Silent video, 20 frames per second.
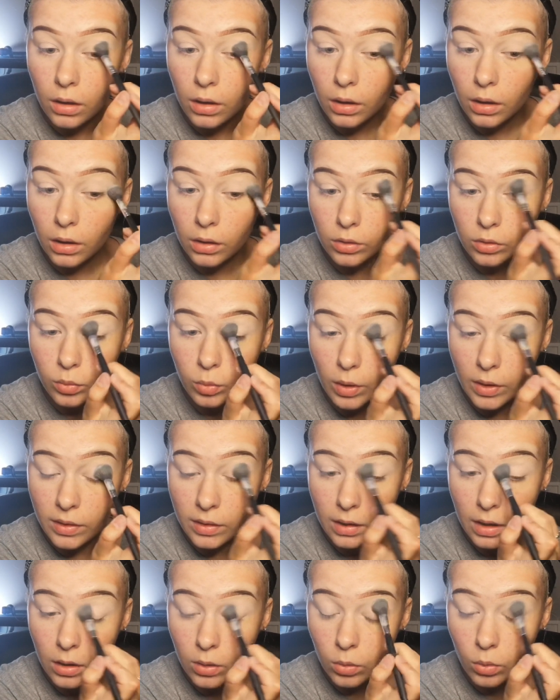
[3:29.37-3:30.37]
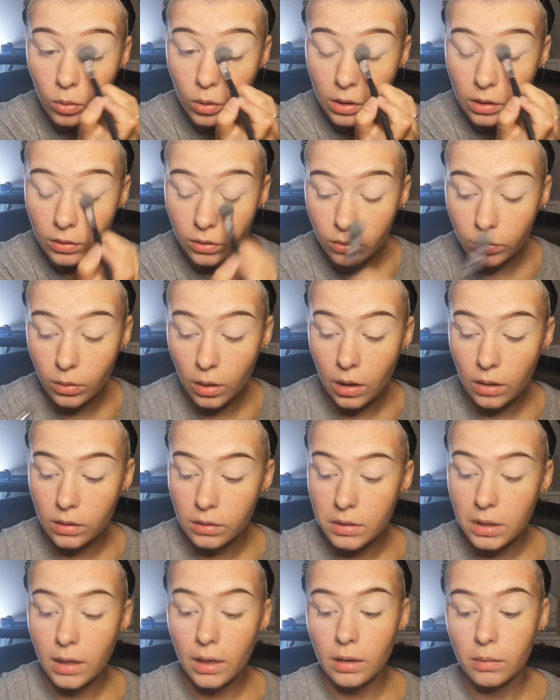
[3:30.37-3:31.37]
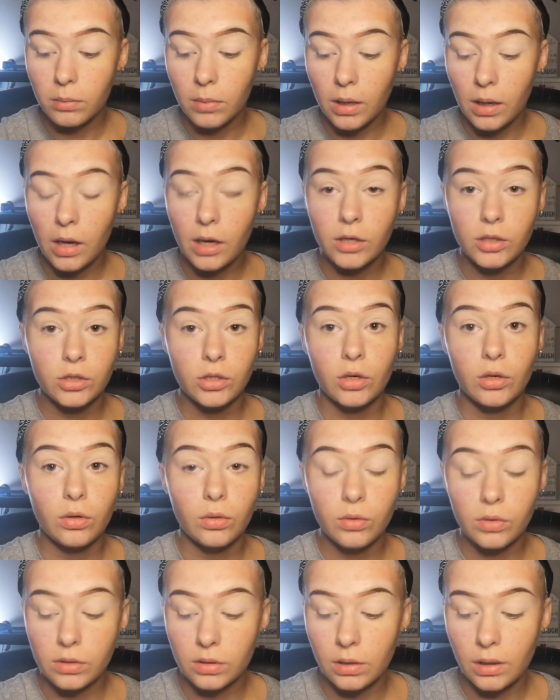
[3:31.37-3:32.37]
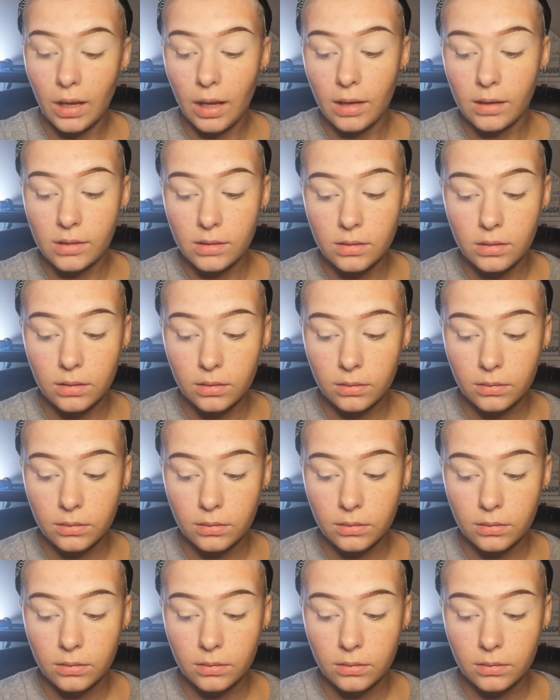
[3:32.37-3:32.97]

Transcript: and when they get oily throughout the day, my eyeshadow doesn't last.